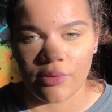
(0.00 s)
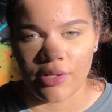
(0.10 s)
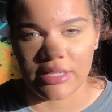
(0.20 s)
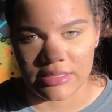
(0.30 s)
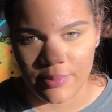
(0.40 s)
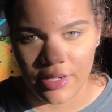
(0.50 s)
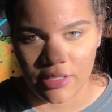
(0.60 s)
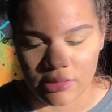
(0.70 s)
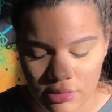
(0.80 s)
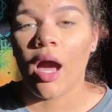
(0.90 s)
with her
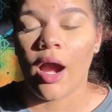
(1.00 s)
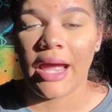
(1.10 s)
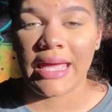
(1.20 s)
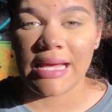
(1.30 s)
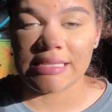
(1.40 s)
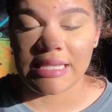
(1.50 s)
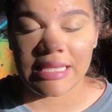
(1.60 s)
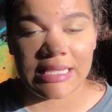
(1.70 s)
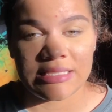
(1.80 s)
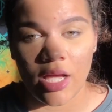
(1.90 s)
disappearance. Alright guys, I think
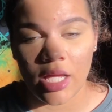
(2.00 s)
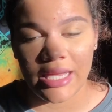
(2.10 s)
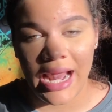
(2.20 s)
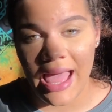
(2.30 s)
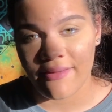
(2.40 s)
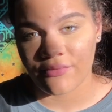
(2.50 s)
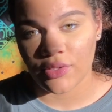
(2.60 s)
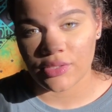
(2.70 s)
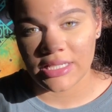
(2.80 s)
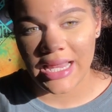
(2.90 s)
that's all that I have for
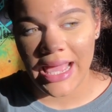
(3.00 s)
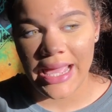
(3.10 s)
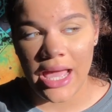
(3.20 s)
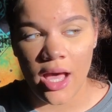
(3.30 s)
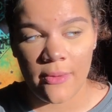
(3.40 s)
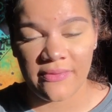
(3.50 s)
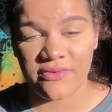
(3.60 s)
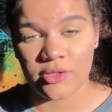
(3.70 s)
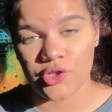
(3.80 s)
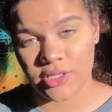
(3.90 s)
you today. Um, if
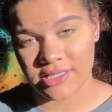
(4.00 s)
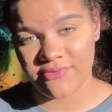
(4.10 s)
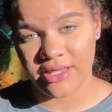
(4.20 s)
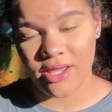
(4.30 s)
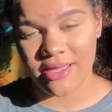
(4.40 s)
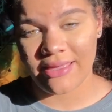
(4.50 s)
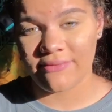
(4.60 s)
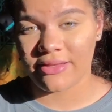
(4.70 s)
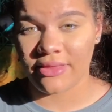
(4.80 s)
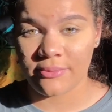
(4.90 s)
you enjoyed this video, give
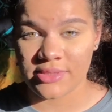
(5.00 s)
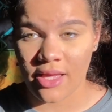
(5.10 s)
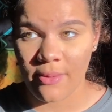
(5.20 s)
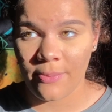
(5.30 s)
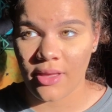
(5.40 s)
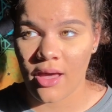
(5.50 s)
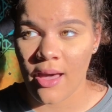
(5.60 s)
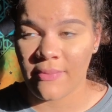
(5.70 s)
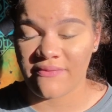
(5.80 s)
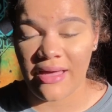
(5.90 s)
it a thumbs up.
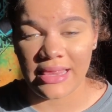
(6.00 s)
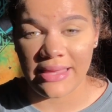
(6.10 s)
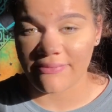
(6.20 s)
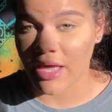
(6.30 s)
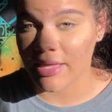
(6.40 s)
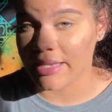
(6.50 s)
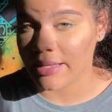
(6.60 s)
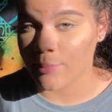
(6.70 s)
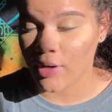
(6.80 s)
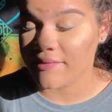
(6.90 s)
Um, if I left out any
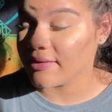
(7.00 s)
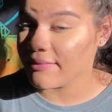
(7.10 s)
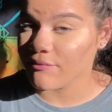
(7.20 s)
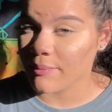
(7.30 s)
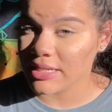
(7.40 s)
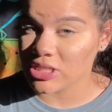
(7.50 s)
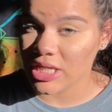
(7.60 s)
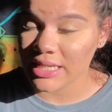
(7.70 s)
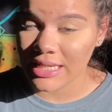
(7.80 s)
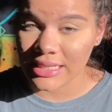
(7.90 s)
important
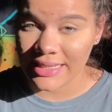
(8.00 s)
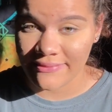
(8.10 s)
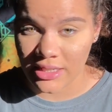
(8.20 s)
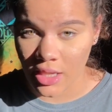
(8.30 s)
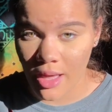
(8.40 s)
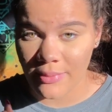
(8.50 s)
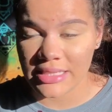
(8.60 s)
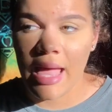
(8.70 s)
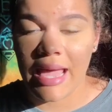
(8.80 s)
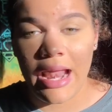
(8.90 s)
information, leave it in the
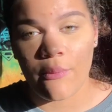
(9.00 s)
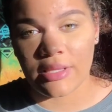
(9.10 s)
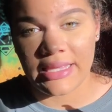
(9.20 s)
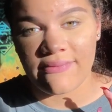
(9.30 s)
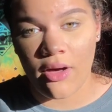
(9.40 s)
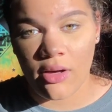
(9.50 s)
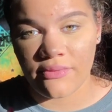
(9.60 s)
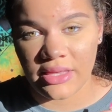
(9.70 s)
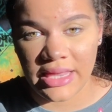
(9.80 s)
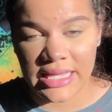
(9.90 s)
comments. And I will leave all
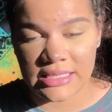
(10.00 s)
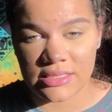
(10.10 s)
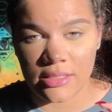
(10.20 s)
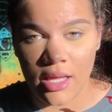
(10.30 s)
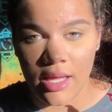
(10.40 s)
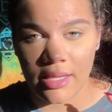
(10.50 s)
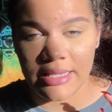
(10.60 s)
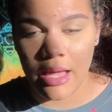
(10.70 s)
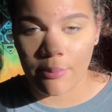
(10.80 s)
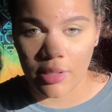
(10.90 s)
the links uh,
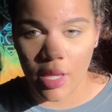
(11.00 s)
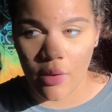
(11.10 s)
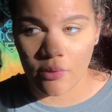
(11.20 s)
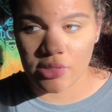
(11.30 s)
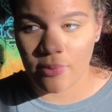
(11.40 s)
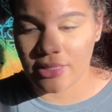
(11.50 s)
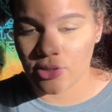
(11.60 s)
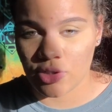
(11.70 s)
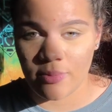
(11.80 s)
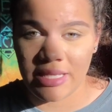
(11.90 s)
down below to my
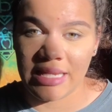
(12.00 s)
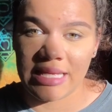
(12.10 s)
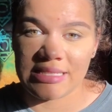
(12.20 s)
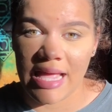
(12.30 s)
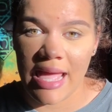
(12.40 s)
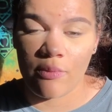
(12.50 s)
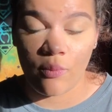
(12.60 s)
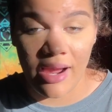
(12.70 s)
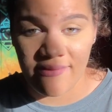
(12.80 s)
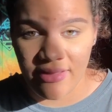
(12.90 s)
social medias and
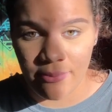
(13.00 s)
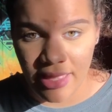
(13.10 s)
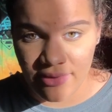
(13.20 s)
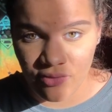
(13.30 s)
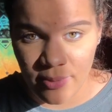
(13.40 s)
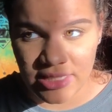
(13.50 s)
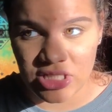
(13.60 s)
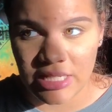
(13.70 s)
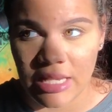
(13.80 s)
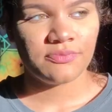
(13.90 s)
where I found my
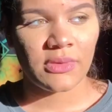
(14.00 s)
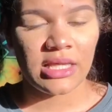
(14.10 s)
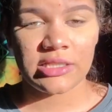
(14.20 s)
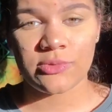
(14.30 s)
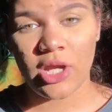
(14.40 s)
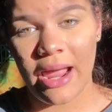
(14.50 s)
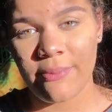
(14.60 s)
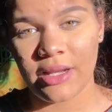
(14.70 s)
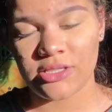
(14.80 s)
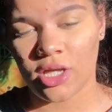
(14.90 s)
information. Subscribe
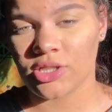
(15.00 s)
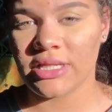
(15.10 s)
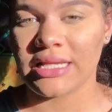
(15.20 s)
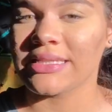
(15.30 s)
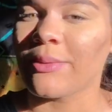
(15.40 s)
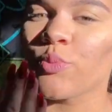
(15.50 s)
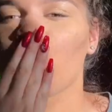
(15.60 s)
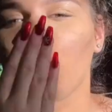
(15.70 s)
and I'll talk to you next time.